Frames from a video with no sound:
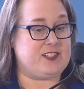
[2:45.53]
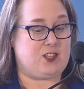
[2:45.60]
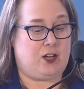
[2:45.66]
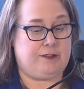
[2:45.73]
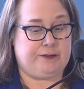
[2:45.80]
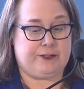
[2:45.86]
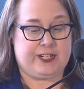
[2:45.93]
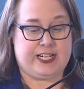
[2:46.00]

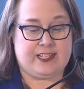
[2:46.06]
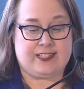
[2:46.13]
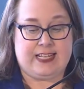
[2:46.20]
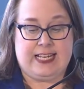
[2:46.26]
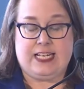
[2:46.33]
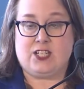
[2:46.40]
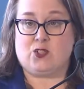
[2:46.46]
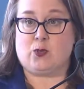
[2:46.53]
offerings
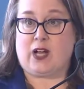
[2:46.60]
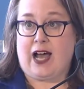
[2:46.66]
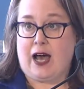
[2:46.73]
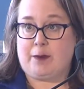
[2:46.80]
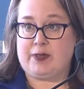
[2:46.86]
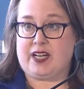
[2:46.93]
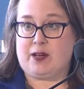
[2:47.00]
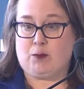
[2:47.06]
to
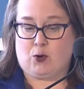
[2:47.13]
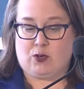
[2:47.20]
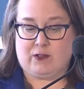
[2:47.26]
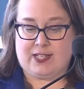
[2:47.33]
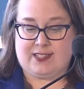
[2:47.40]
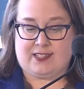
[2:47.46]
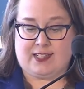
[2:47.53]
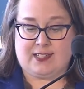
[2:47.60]
accommodate more
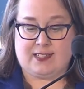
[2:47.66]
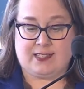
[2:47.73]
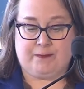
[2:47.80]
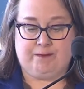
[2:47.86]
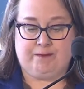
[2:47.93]
residents.